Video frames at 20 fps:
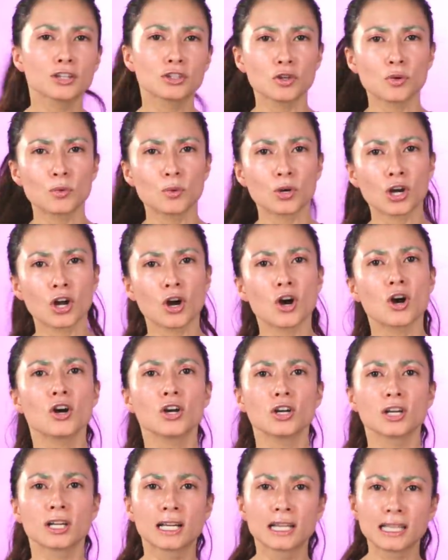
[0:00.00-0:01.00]
The world,
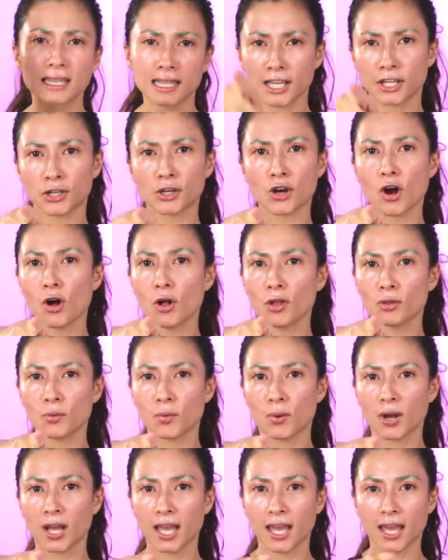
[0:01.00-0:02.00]
glitter all the
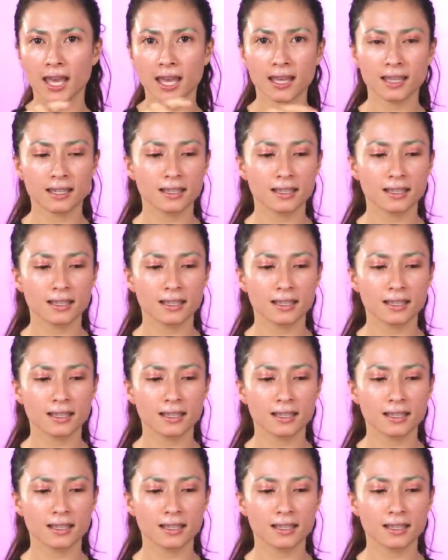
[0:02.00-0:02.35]
way